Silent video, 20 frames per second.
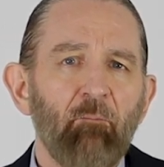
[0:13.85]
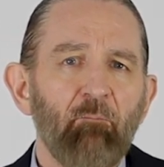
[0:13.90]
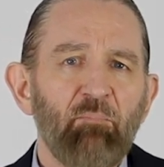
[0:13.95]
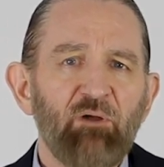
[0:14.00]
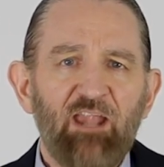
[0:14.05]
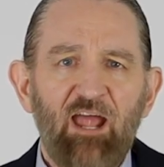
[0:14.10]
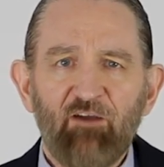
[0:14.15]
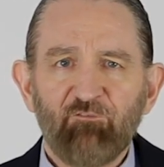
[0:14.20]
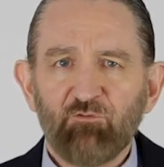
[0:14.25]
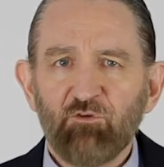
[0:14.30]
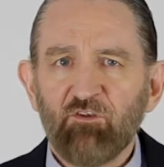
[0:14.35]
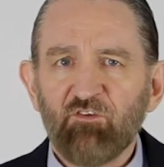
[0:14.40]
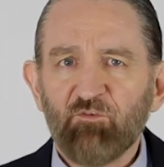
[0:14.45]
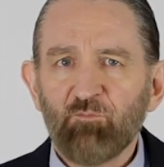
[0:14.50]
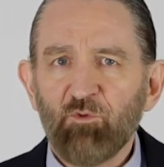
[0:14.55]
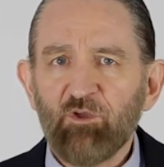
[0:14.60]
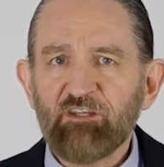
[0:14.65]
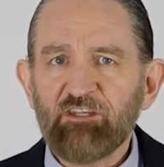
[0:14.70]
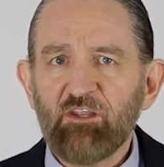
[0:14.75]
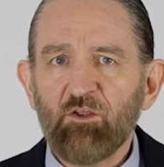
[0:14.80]
But after
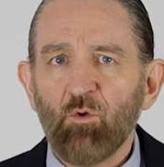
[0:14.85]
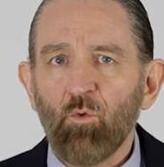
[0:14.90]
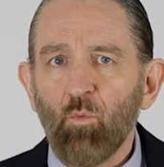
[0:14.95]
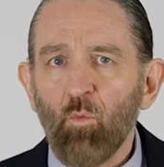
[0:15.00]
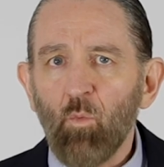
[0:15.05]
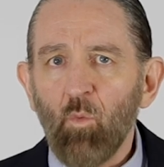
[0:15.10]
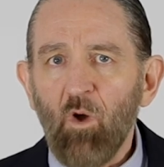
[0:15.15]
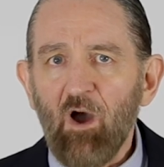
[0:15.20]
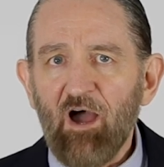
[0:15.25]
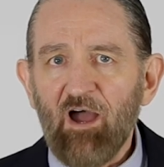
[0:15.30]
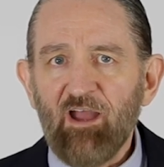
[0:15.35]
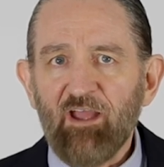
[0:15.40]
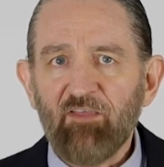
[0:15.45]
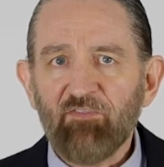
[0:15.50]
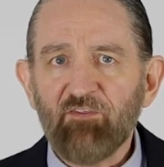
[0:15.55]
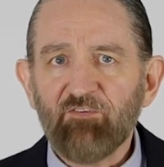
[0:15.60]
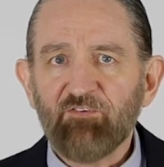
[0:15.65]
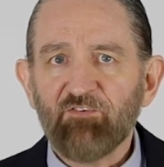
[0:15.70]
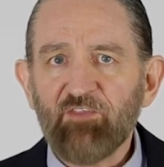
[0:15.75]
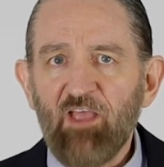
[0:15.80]
explaining why
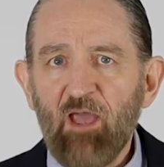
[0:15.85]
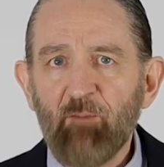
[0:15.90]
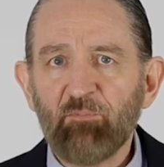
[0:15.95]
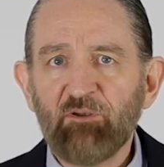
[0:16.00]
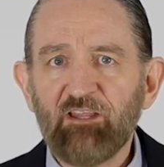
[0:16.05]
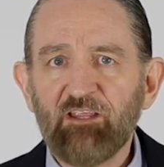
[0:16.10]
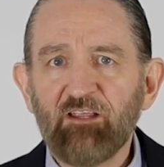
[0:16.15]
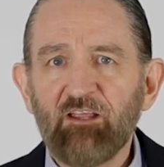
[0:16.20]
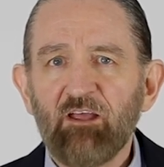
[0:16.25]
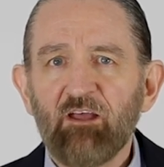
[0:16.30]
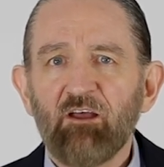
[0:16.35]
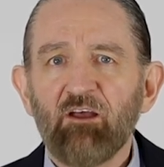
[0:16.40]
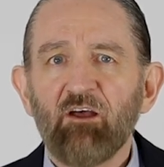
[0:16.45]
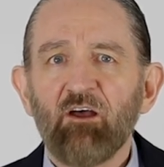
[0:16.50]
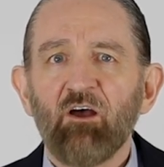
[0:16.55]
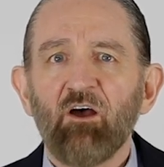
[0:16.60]
this is happening,